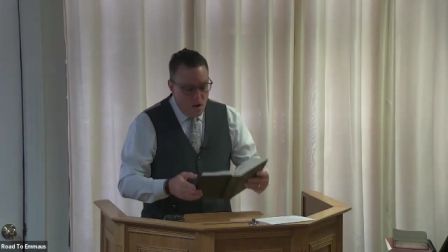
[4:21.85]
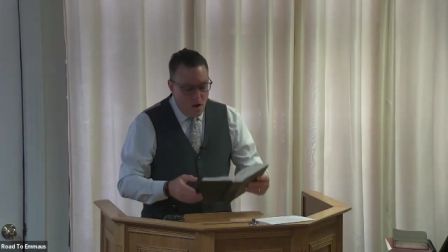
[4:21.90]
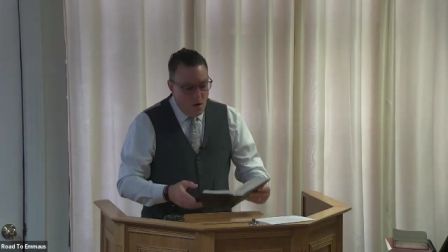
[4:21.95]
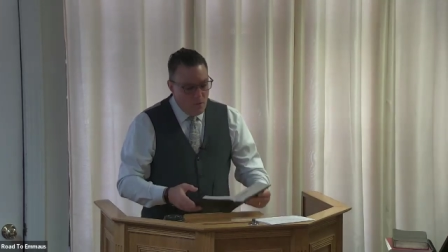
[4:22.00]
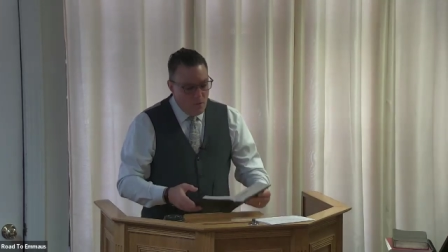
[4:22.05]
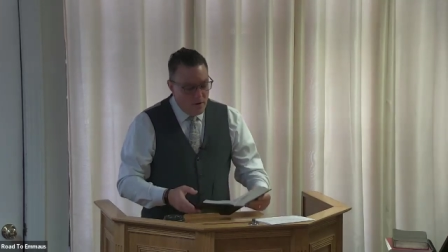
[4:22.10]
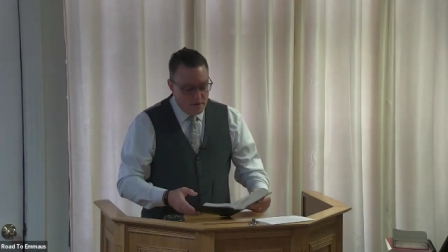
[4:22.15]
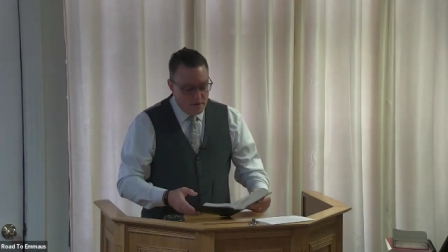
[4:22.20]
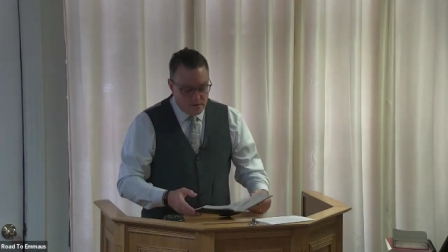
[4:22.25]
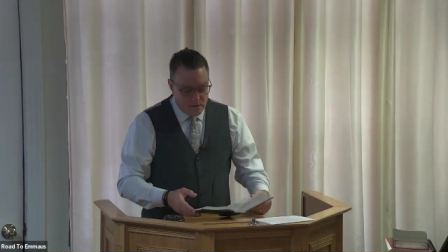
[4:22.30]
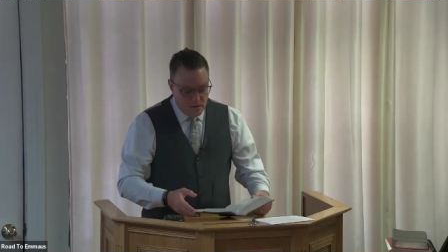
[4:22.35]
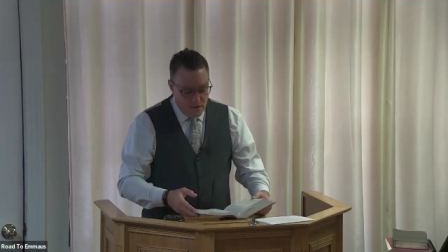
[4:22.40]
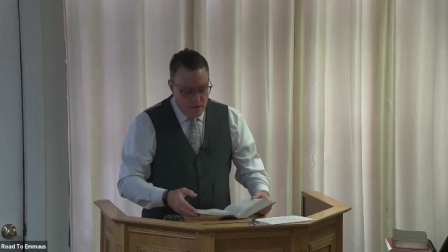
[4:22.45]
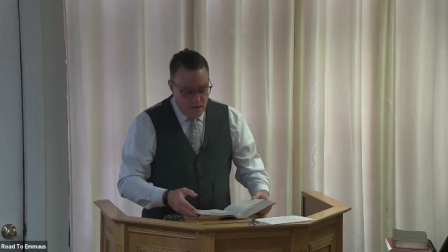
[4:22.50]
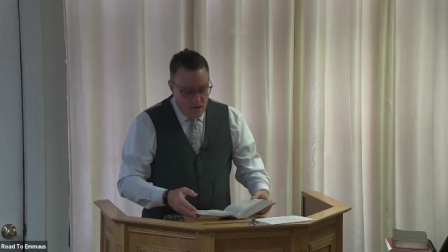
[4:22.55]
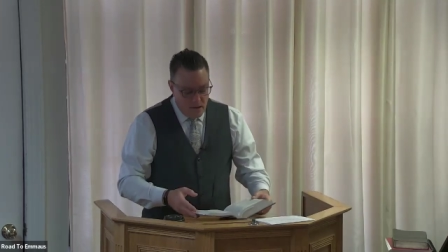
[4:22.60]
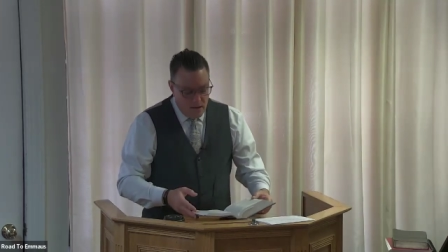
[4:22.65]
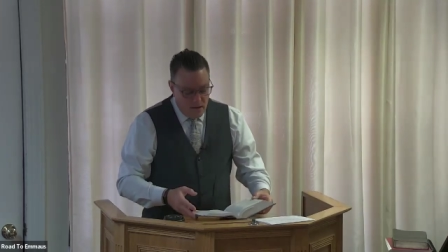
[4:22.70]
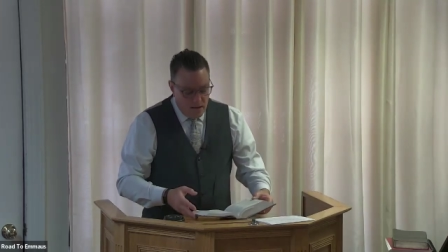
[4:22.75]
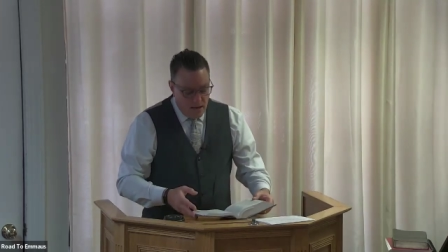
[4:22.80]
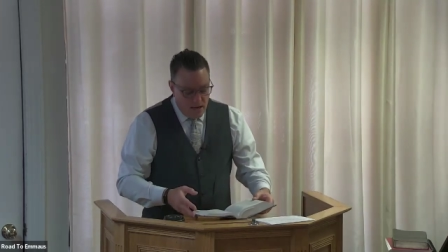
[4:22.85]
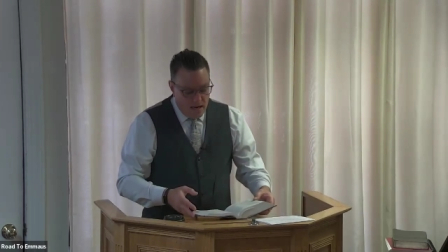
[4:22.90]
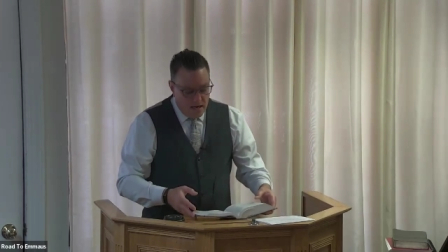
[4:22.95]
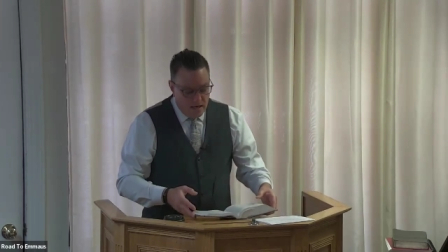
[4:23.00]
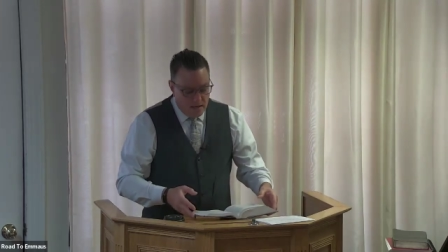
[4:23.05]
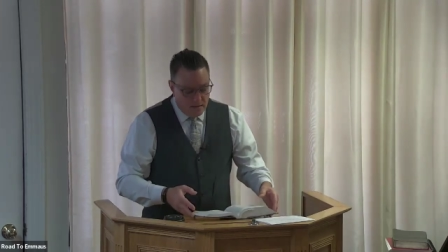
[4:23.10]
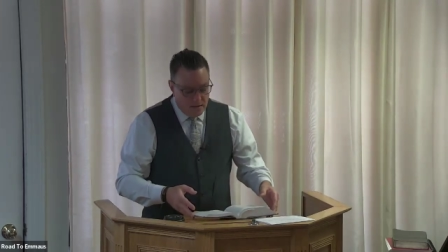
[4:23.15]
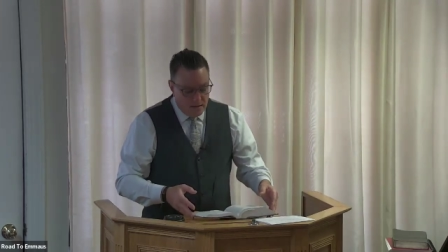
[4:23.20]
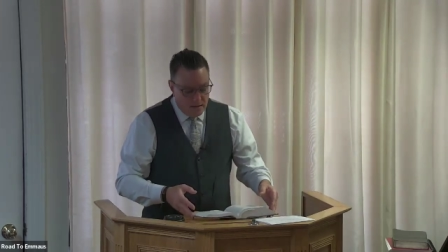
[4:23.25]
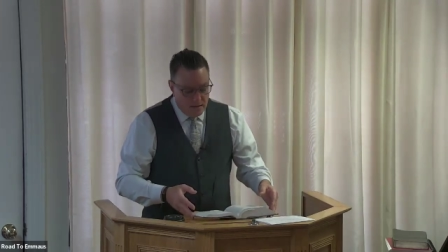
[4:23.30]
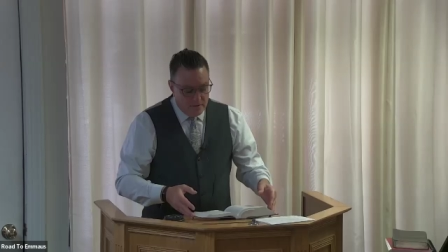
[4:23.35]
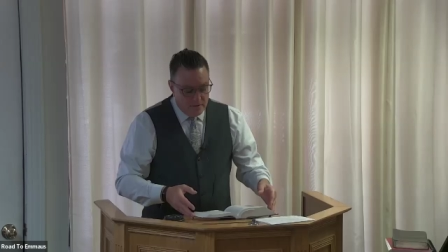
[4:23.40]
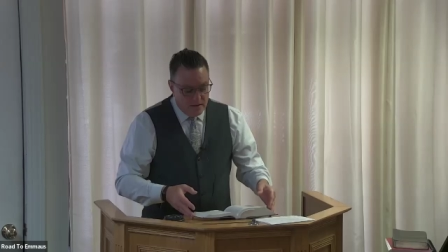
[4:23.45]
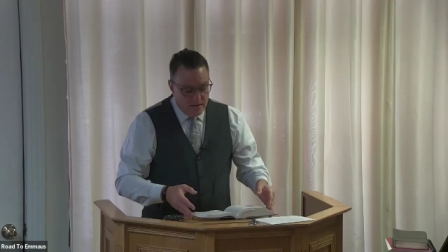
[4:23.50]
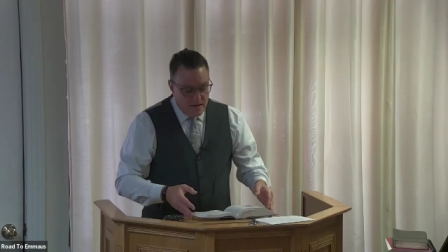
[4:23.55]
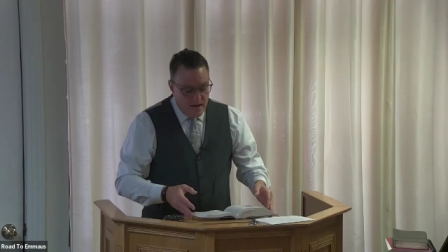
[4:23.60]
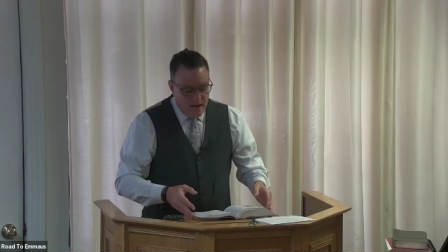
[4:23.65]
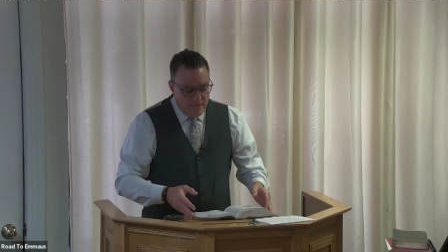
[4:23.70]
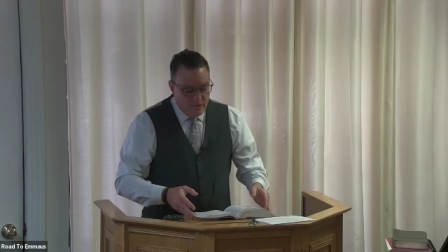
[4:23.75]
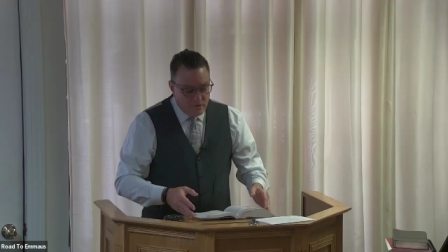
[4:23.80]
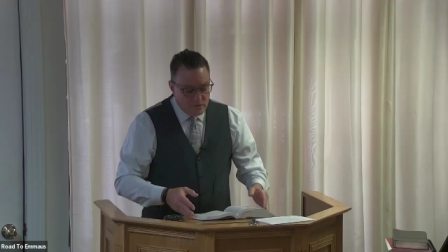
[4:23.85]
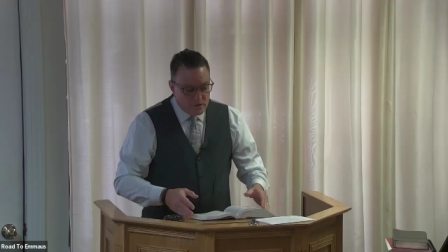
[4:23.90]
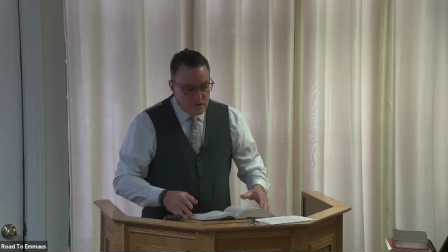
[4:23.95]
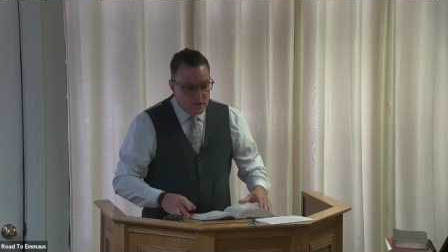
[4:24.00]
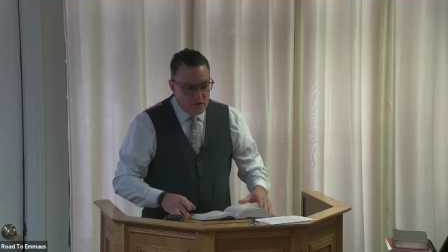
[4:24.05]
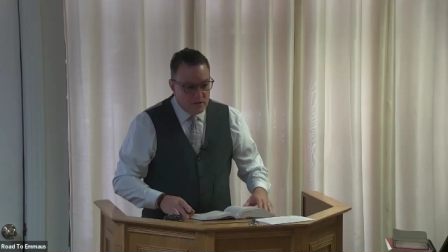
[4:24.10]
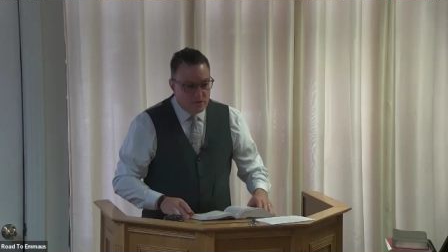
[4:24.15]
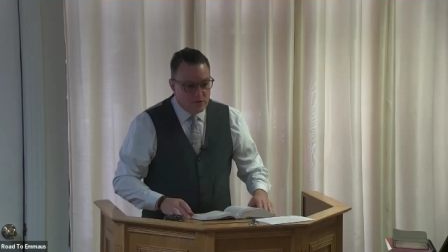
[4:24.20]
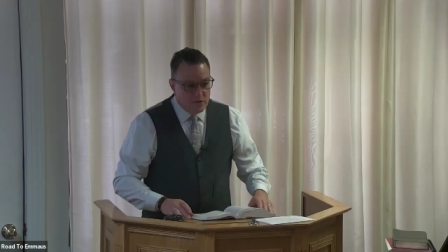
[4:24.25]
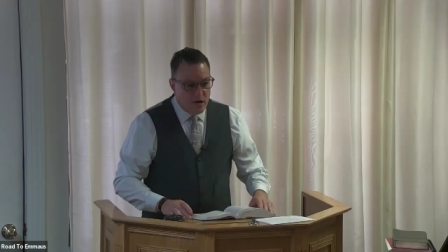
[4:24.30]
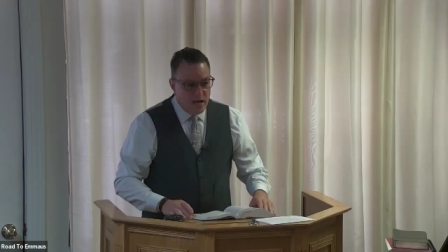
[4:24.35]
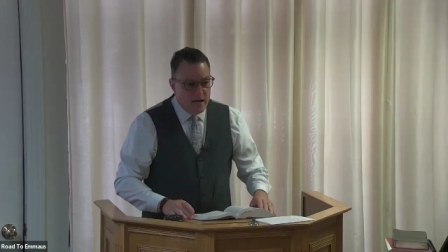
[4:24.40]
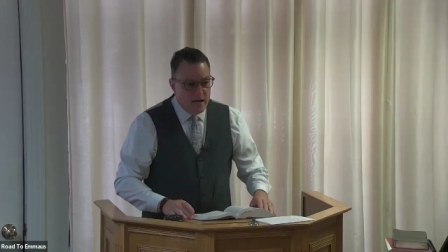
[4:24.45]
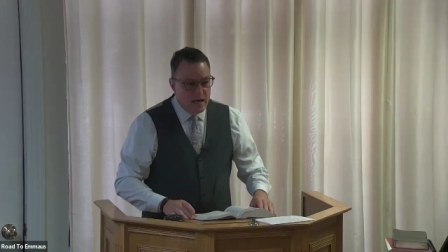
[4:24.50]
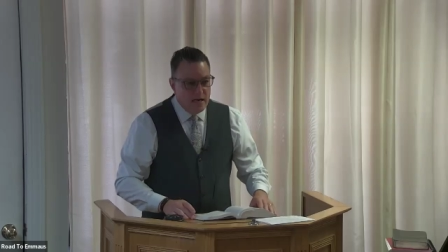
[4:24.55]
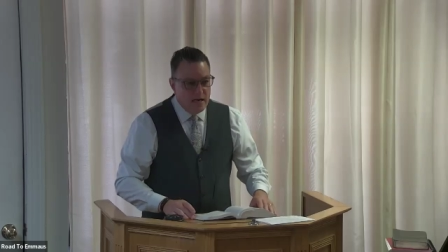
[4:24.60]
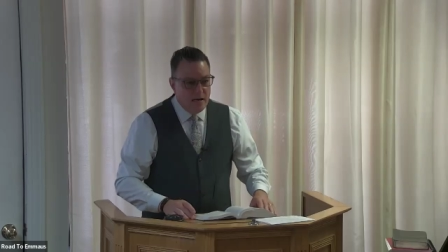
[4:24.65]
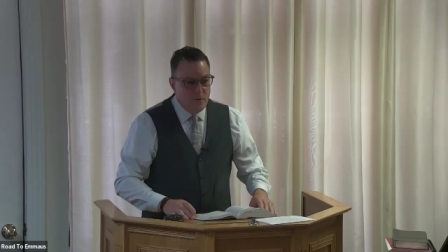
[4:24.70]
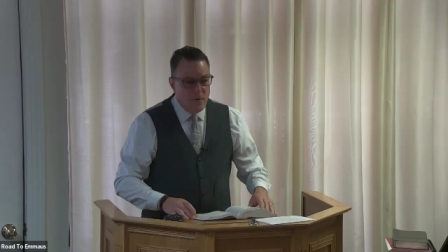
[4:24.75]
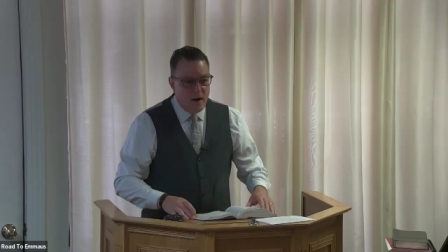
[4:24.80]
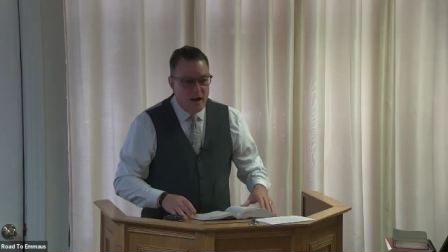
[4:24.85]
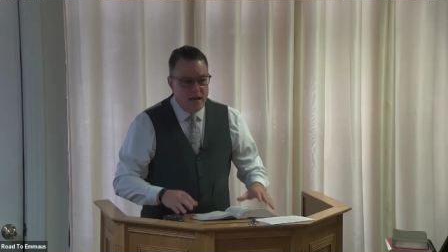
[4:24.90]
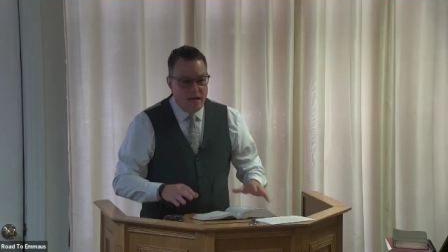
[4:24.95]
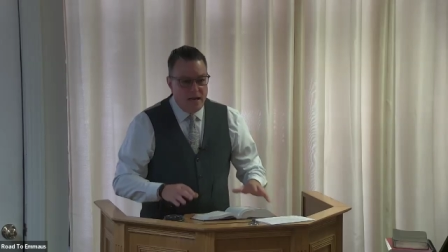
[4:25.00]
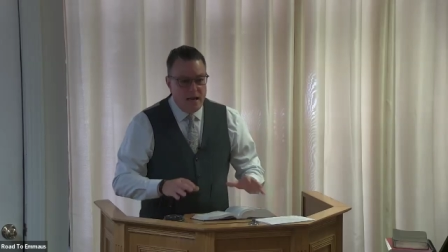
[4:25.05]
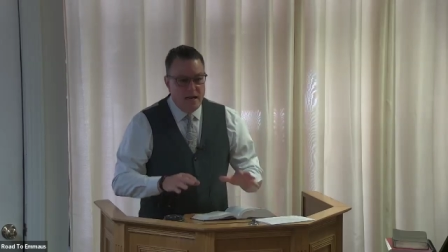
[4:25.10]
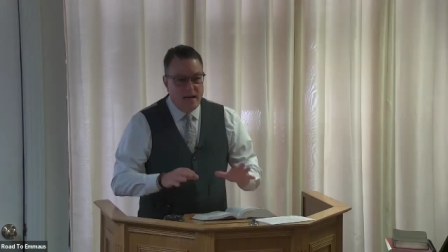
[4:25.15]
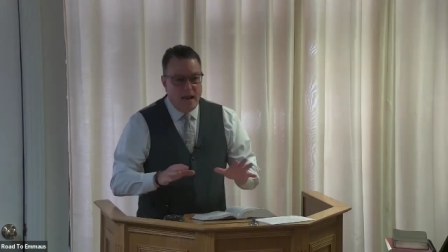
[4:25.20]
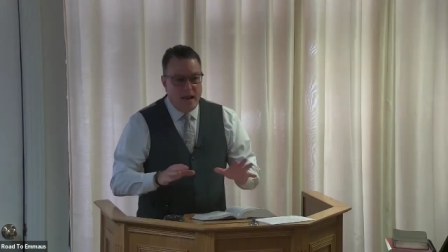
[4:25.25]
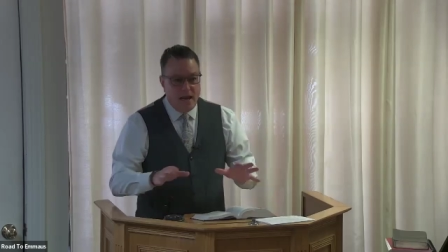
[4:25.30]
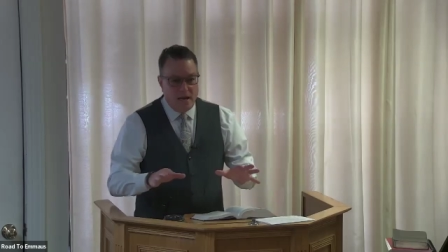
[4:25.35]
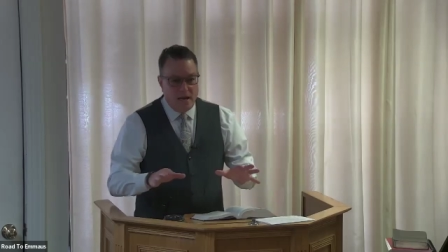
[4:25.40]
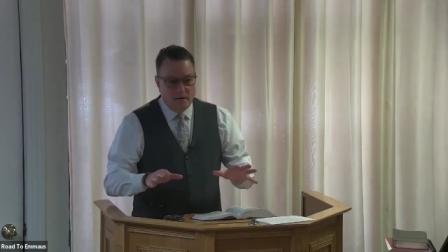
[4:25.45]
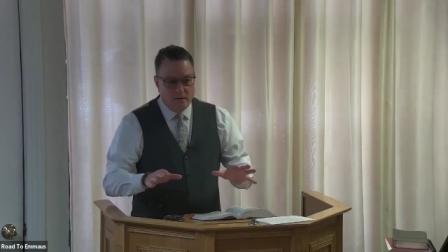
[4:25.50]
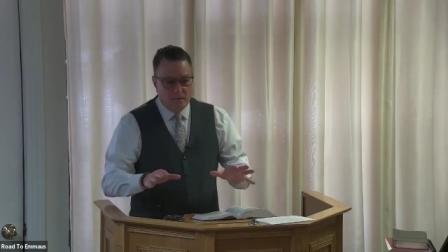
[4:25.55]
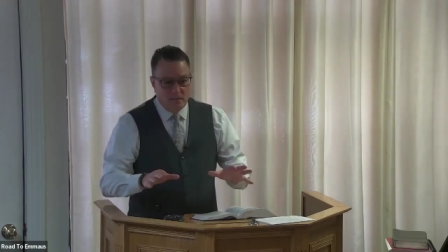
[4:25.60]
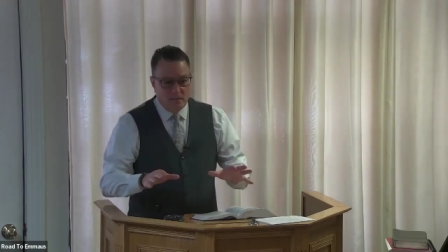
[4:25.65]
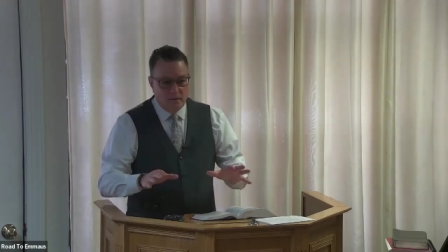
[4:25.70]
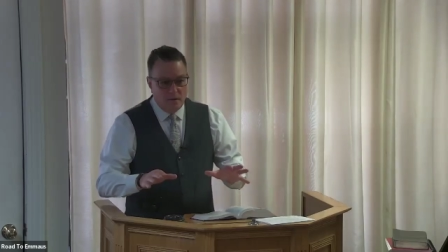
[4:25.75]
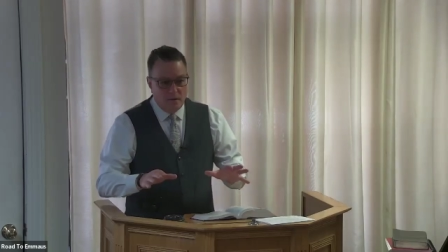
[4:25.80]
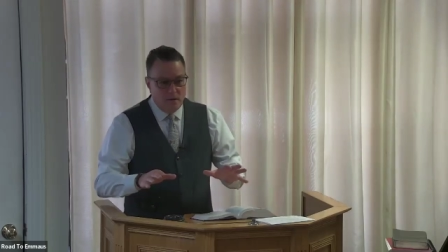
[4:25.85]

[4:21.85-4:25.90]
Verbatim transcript: Always. And the devil's going to try any way he can